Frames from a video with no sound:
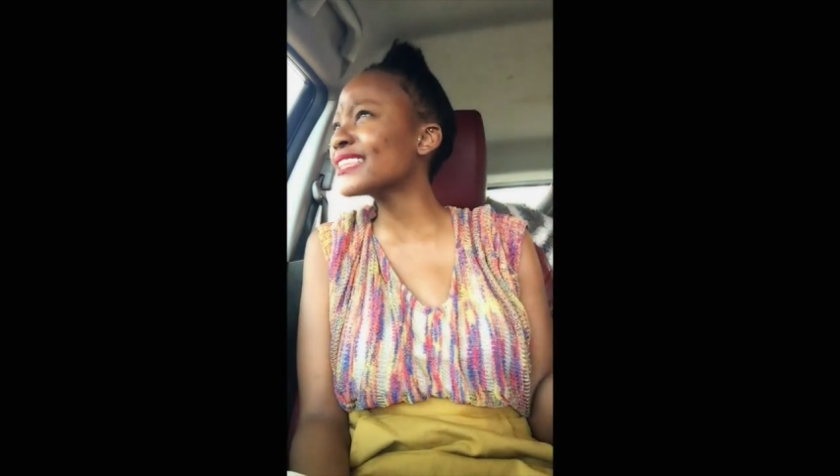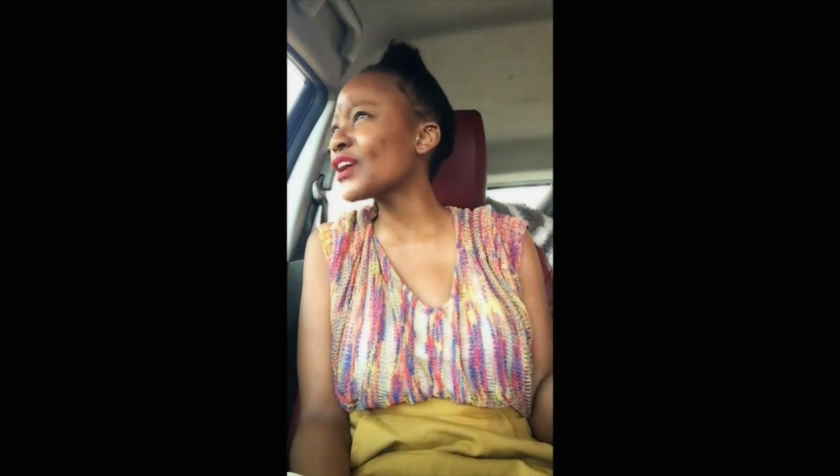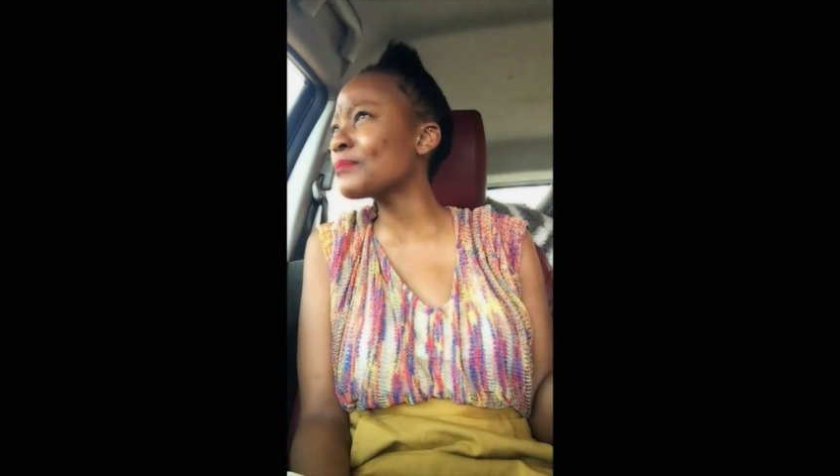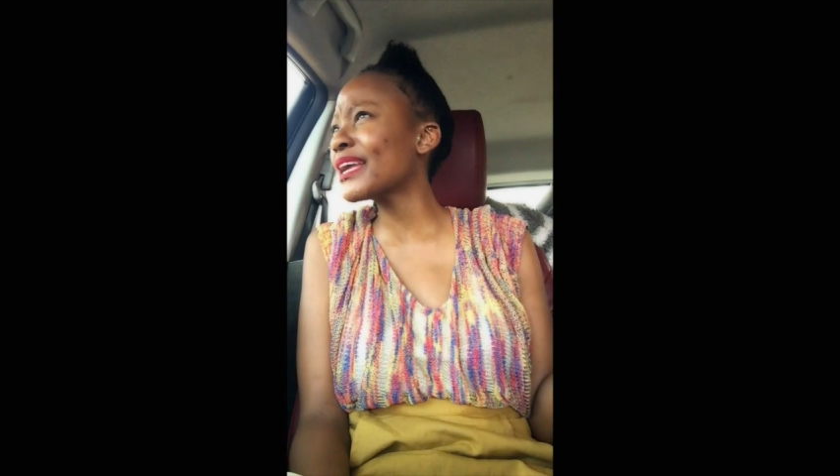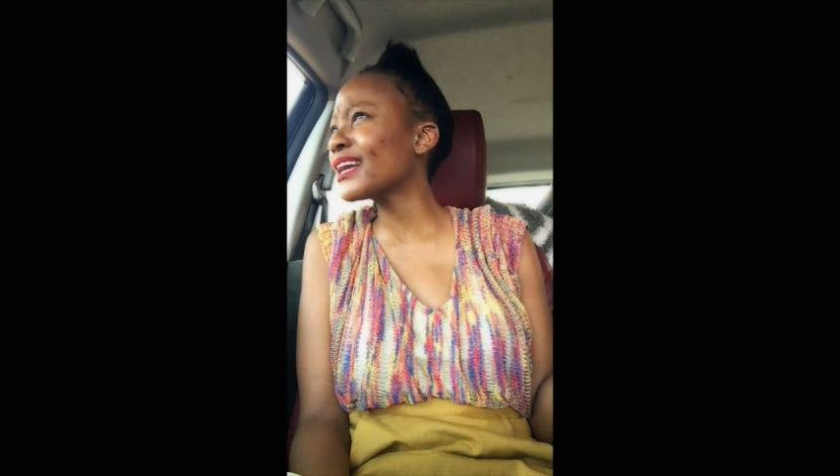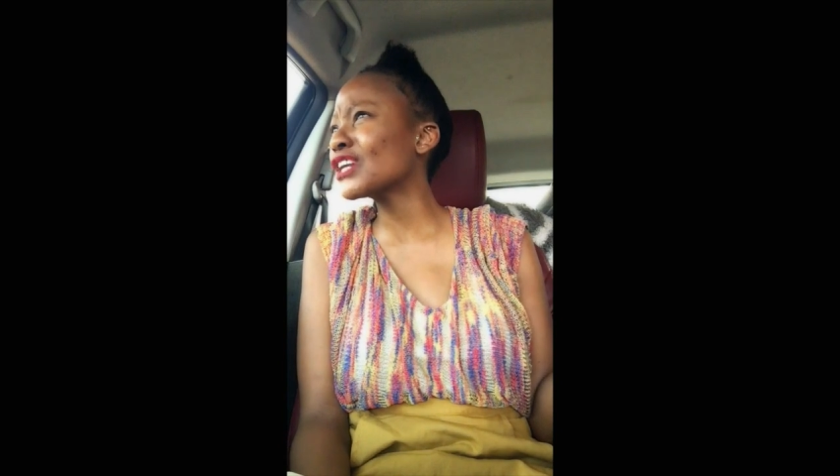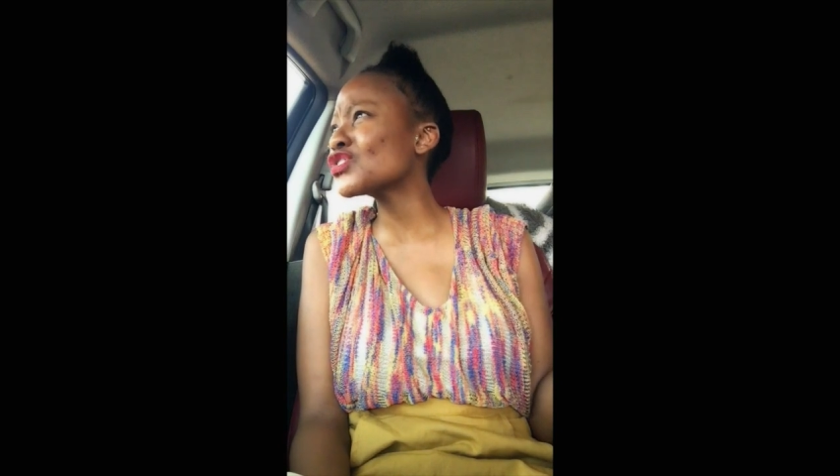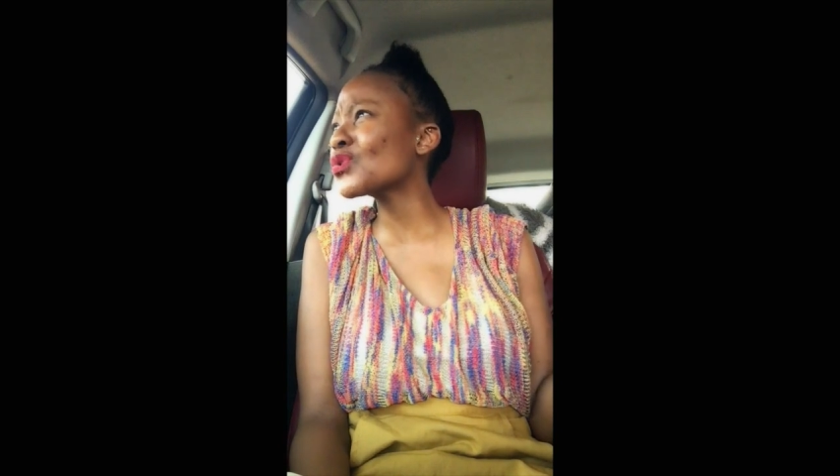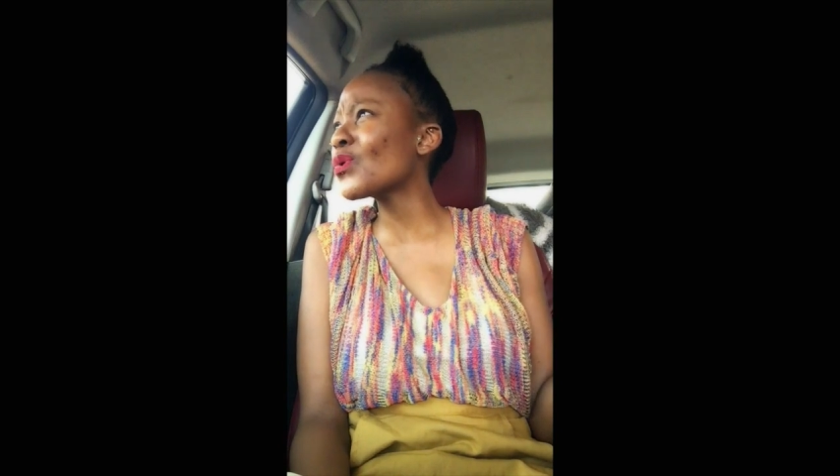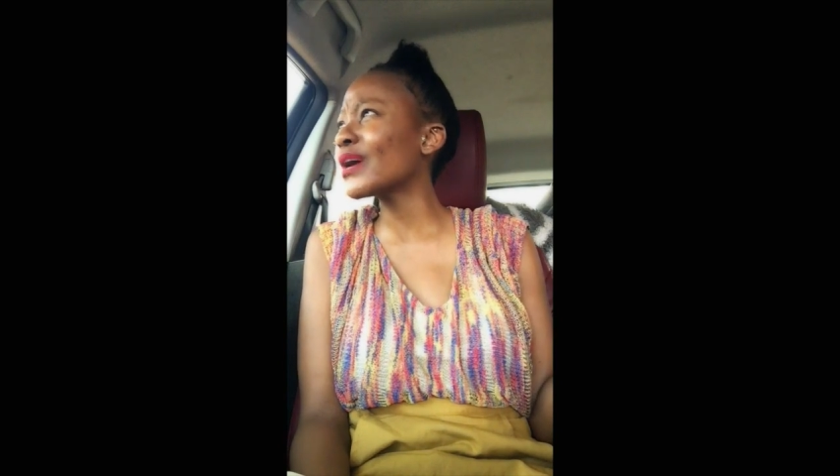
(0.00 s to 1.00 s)
there making a
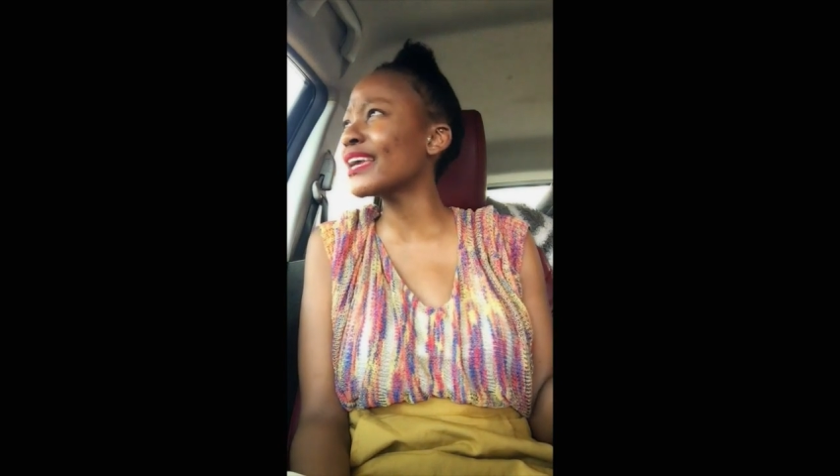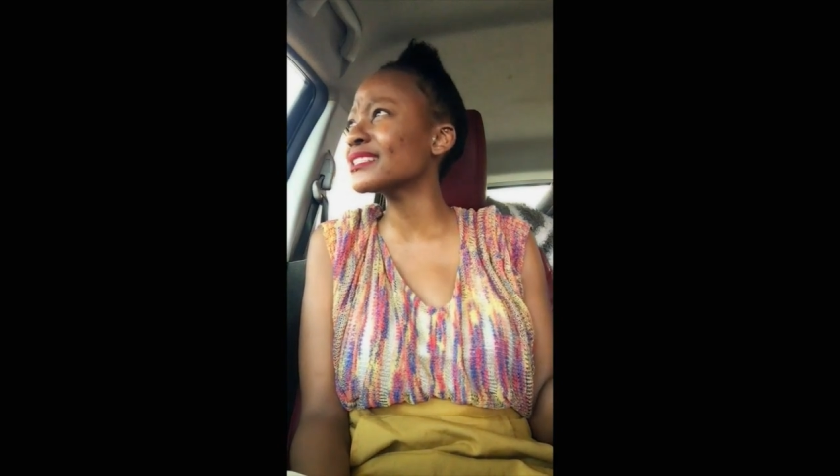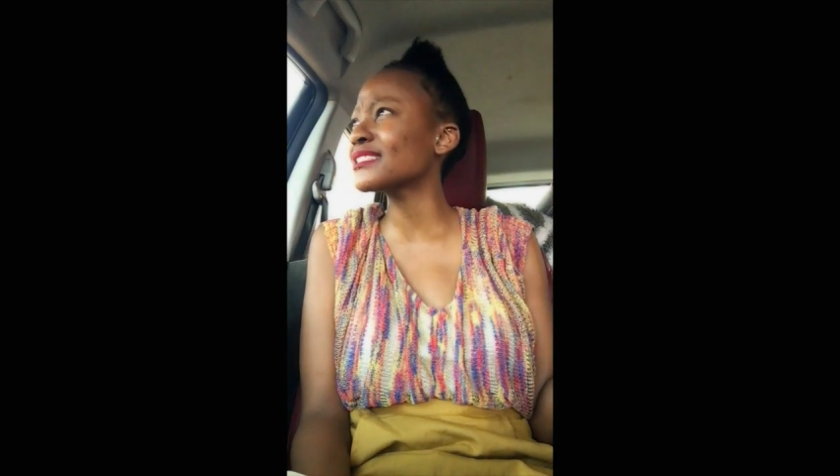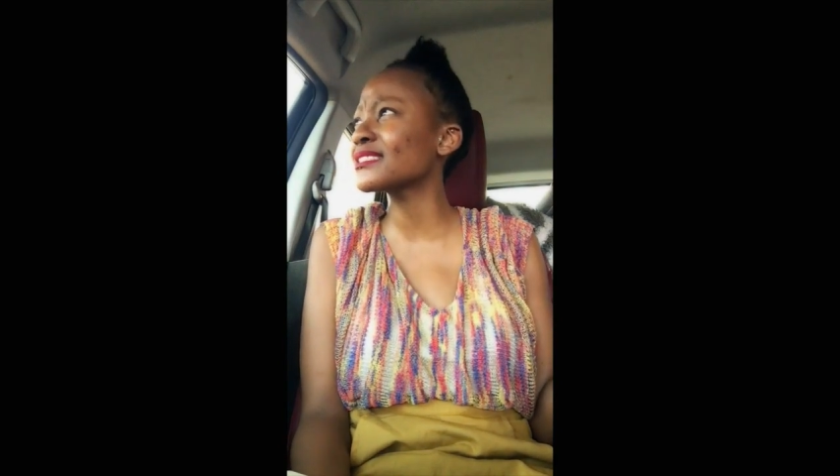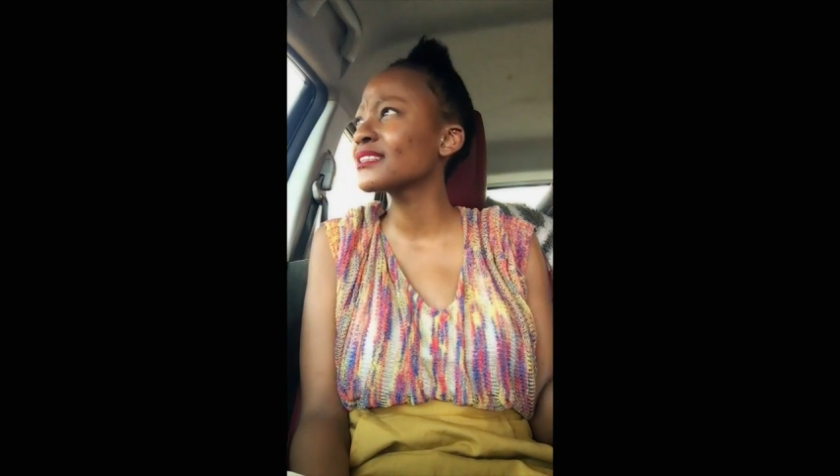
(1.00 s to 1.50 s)
noise?